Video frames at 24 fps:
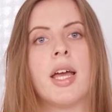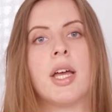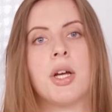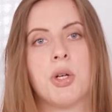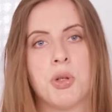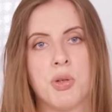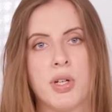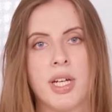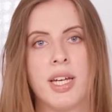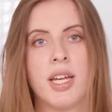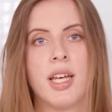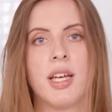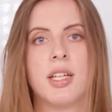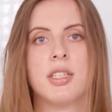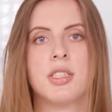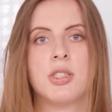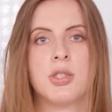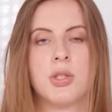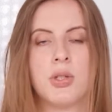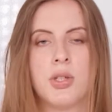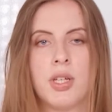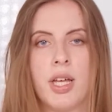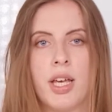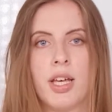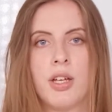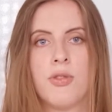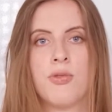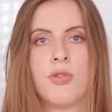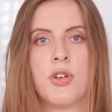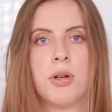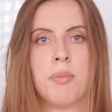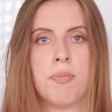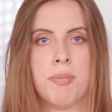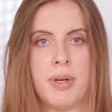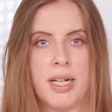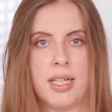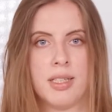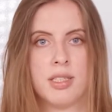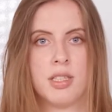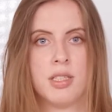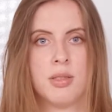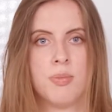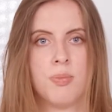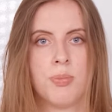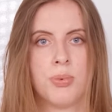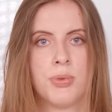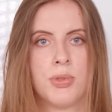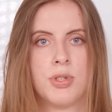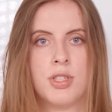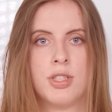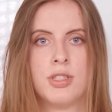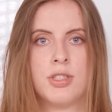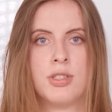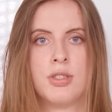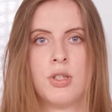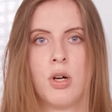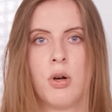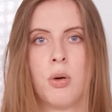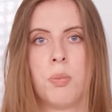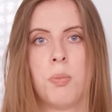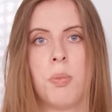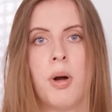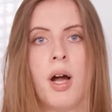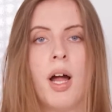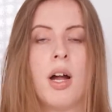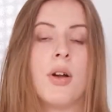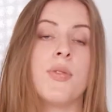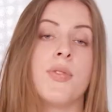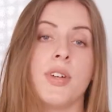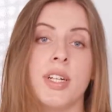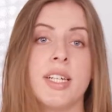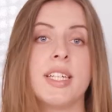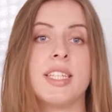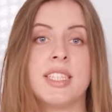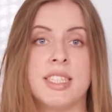Ingredients you need for melt and pour soap are very